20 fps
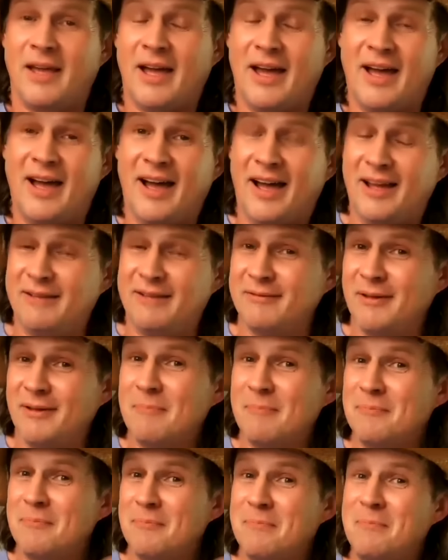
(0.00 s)
uh,
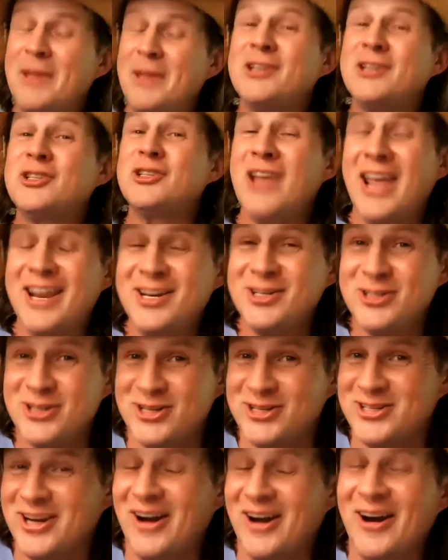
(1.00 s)
big
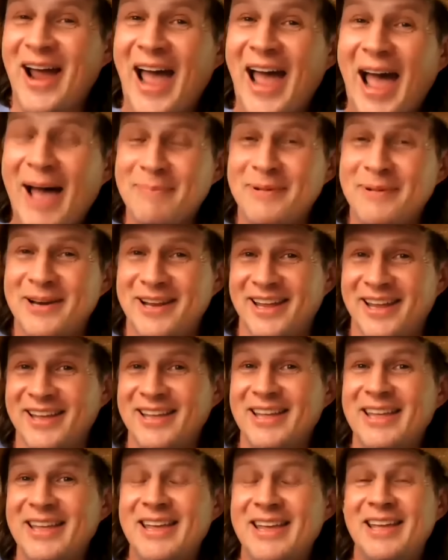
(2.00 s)
changes are
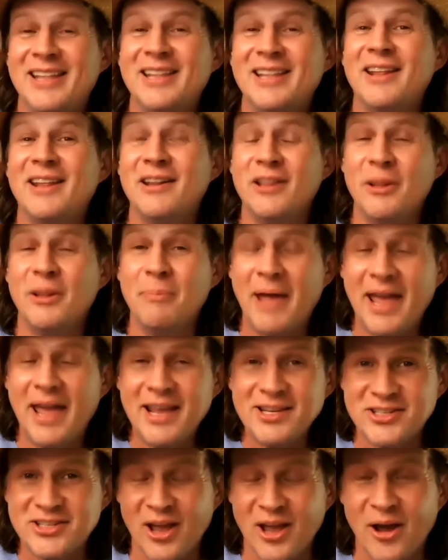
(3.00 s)
happening in the
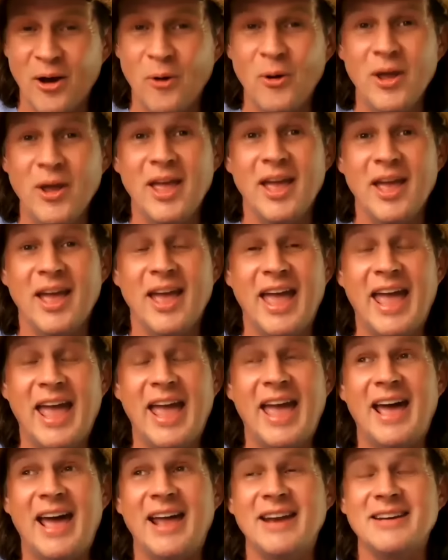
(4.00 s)
peso,
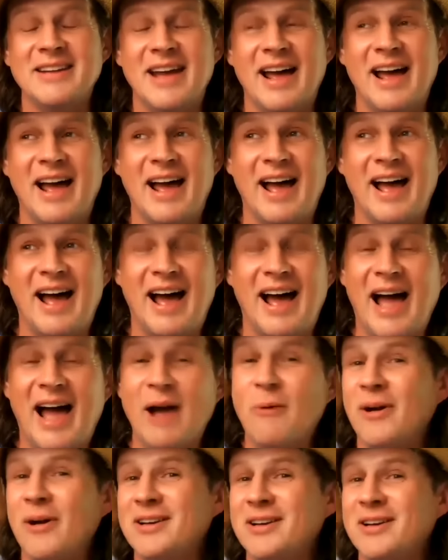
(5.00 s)
and
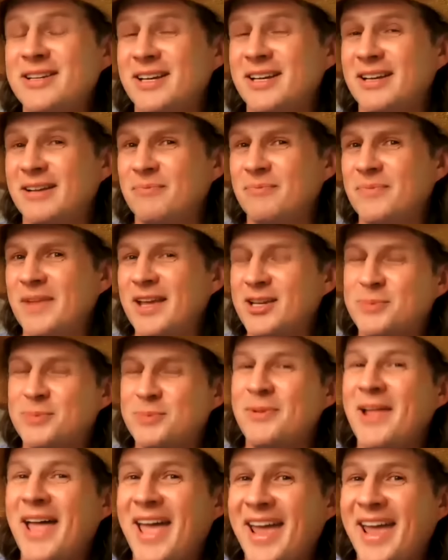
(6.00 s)
I wanted to
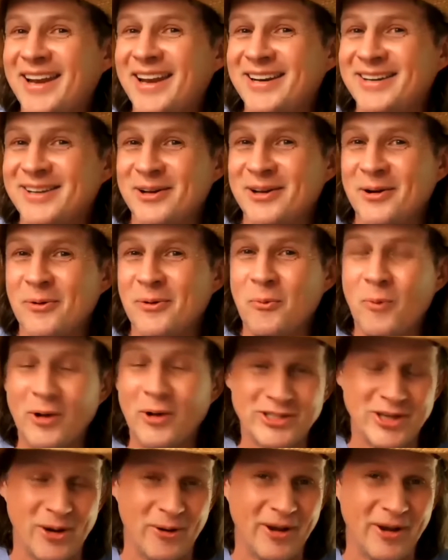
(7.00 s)
explain
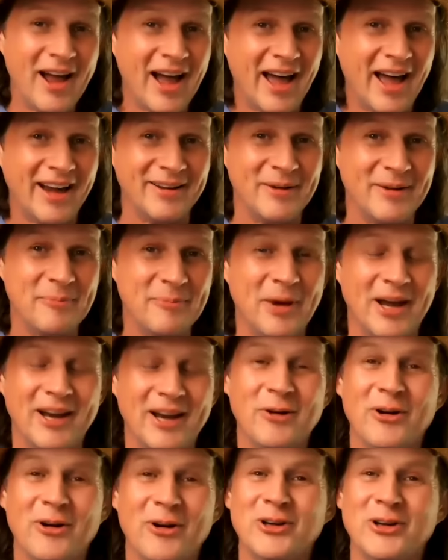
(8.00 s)
what's going on. But
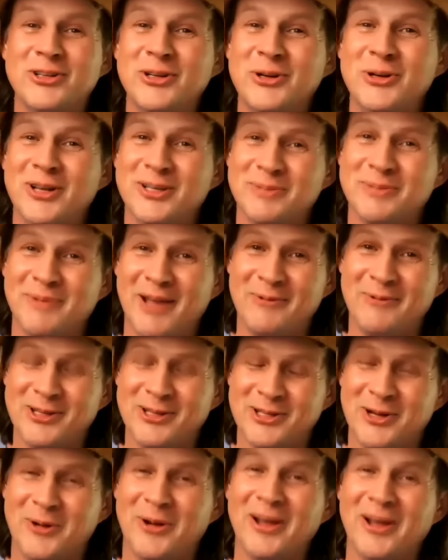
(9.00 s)
in order to explain
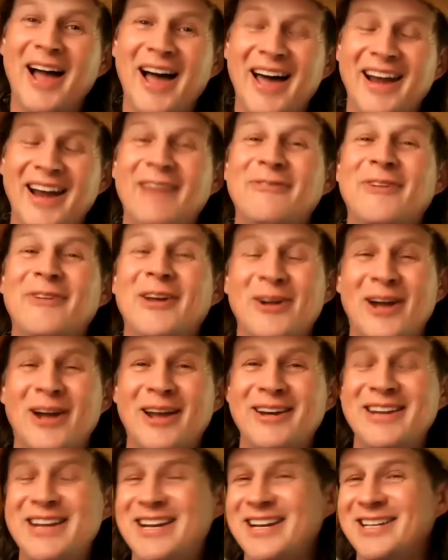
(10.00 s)
what's going on, I figured
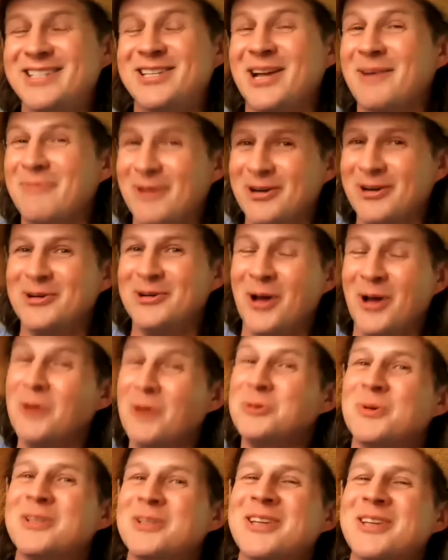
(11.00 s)
I needed someone who
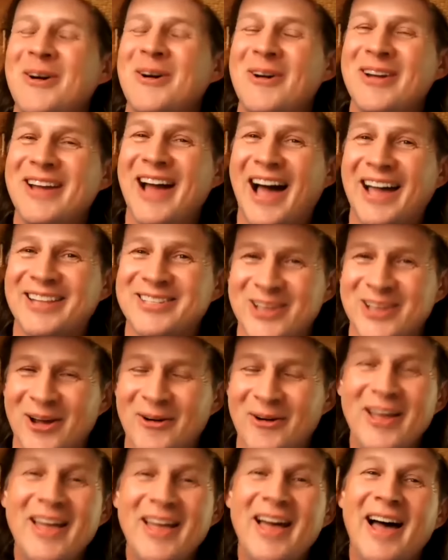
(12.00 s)
knows what's going on.
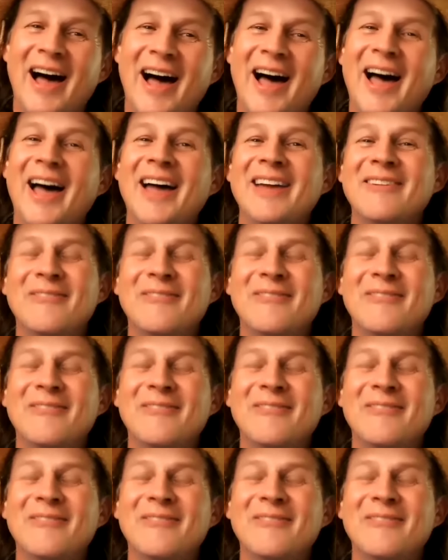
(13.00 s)
So I